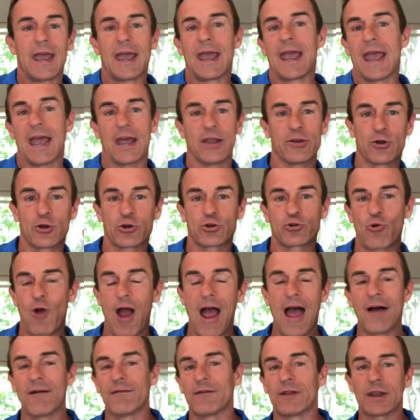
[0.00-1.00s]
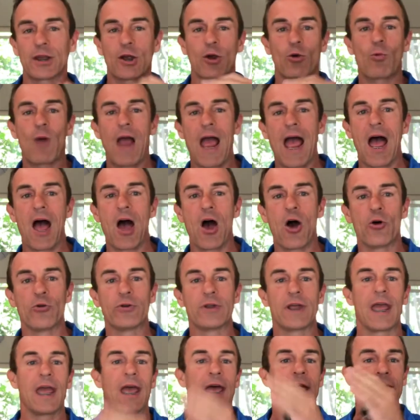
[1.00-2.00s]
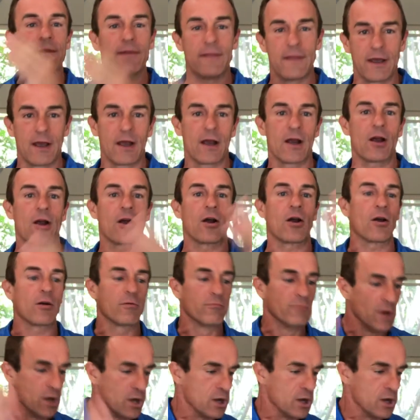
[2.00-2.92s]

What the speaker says: and they're traveling around, and they're